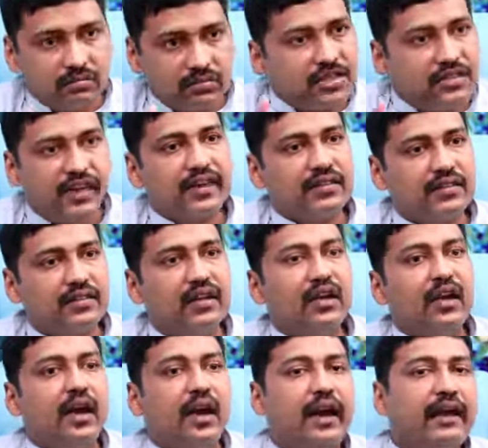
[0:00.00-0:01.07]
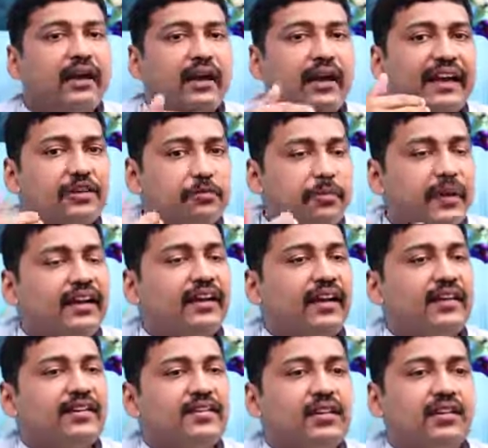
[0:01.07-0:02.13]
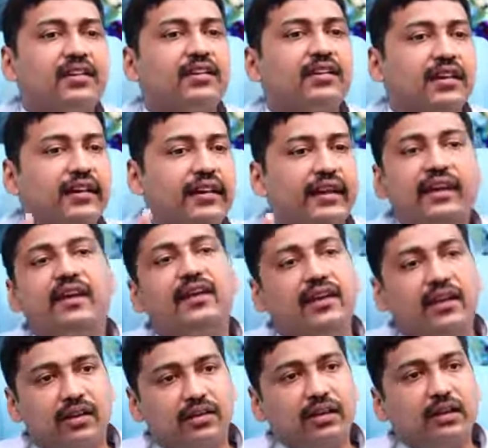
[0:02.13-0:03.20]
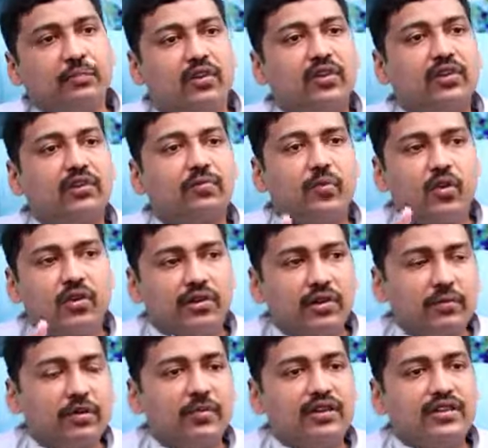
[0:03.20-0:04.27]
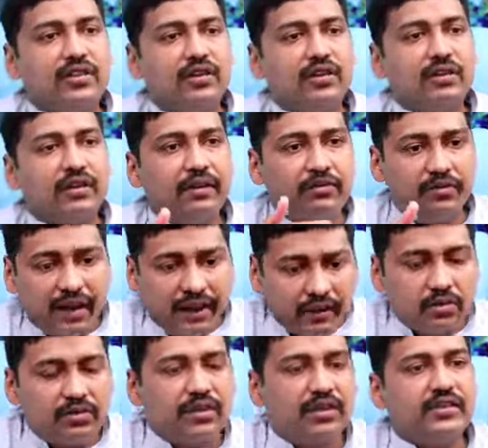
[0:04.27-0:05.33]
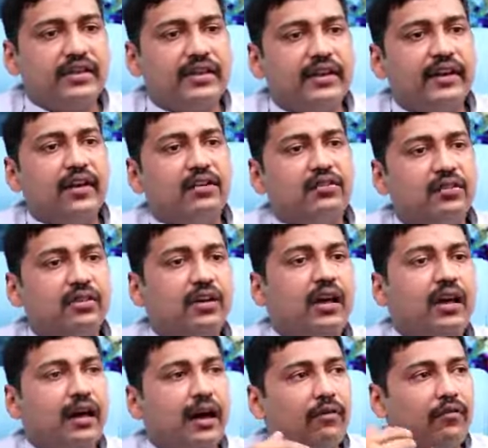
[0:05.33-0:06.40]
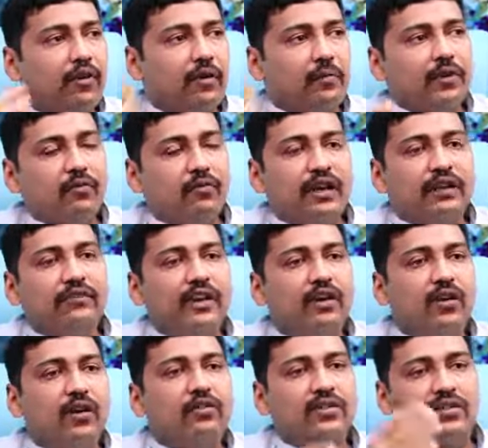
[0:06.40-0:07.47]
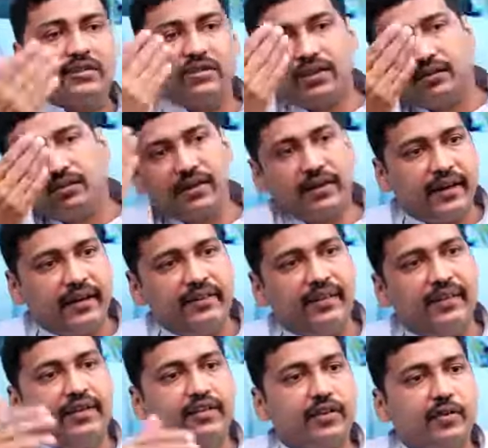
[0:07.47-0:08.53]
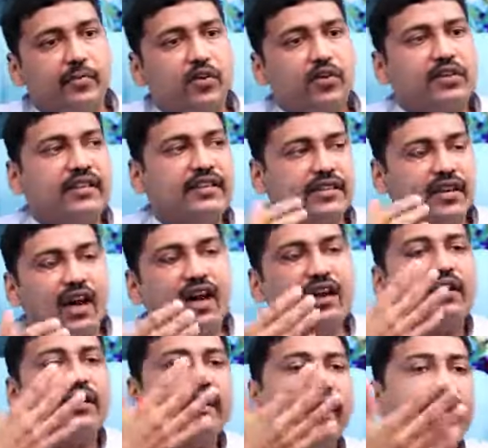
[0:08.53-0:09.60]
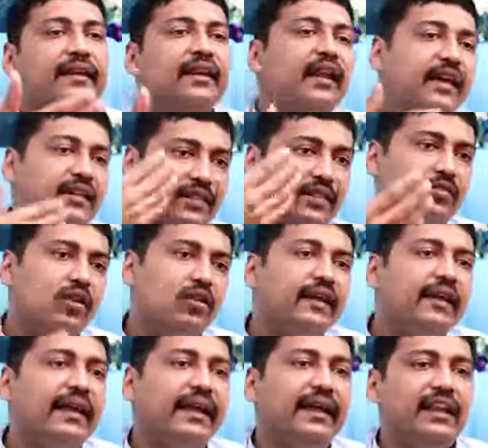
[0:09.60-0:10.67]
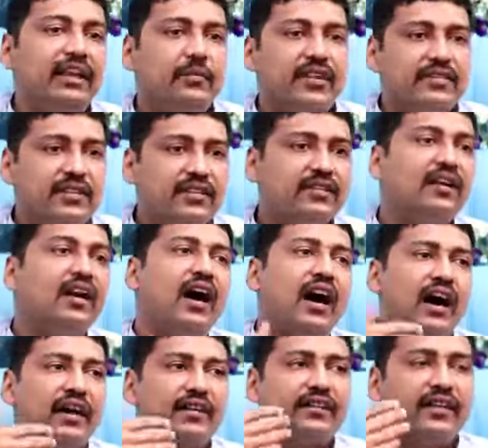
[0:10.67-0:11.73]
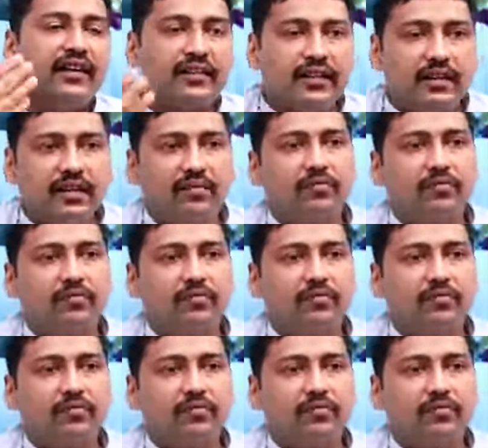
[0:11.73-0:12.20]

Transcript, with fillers: stress and expectation is the key here because most of the patient if i do surgery also uh, from the one week onwards the dressing is removed they start analyzing on a daily basis asking the